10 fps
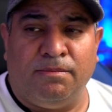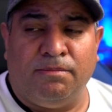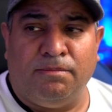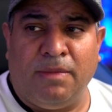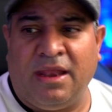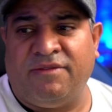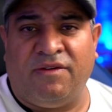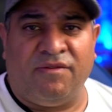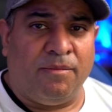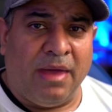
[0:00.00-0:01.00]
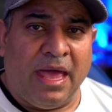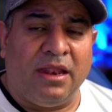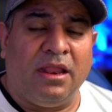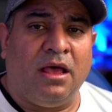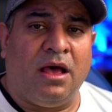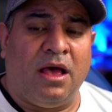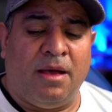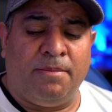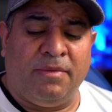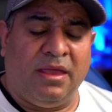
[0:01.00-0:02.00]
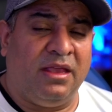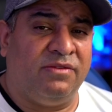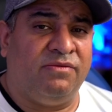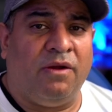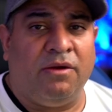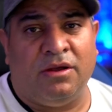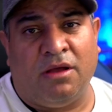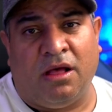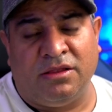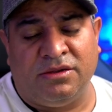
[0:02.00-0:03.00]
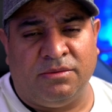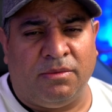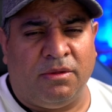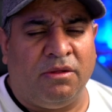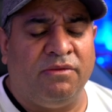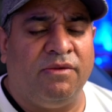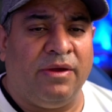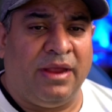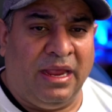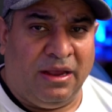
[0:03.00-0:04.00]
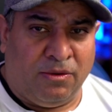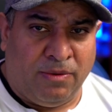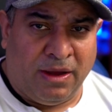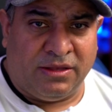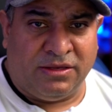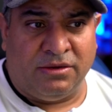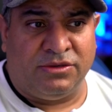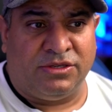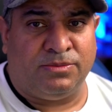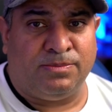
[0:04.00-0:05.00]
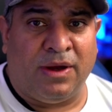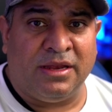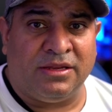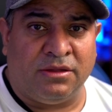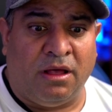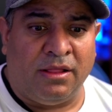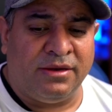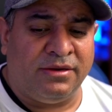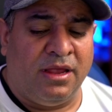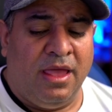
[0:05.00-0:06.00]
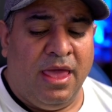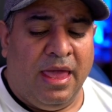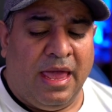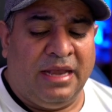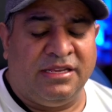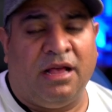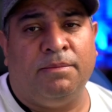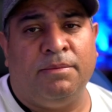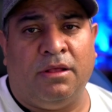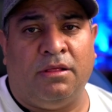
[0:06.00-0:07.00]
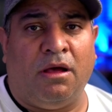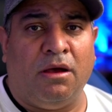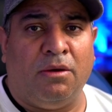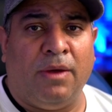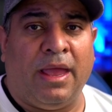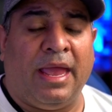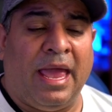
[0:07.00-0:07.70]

men I've ever met. Um, he's very knowledgeable, very quick to spread his knowledge, and he's helped me a long way.